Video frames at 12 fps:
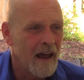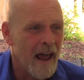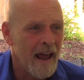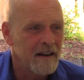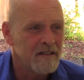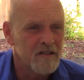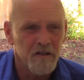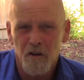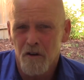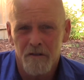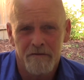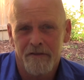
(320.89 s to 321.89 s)
and
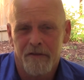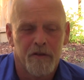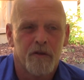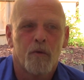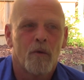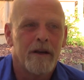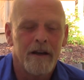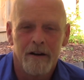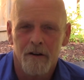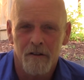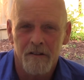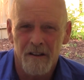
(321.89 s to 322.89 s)
serve 3
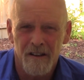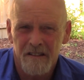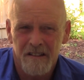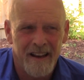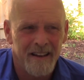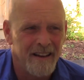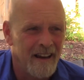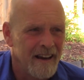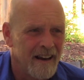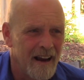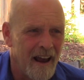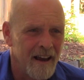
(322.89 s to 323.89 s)
years, let's say
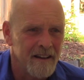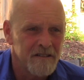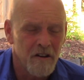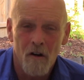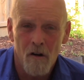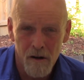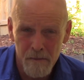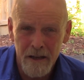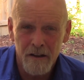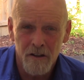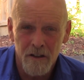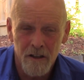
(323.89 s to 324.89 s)
as an
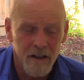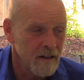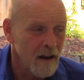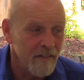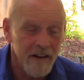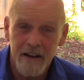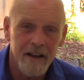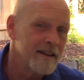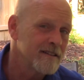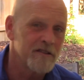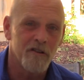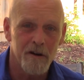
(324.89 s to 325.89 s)
Army cook. Nothing
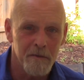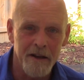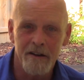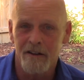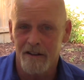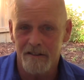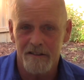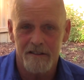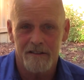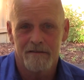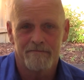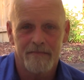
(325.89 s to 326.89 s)
against Army cooks.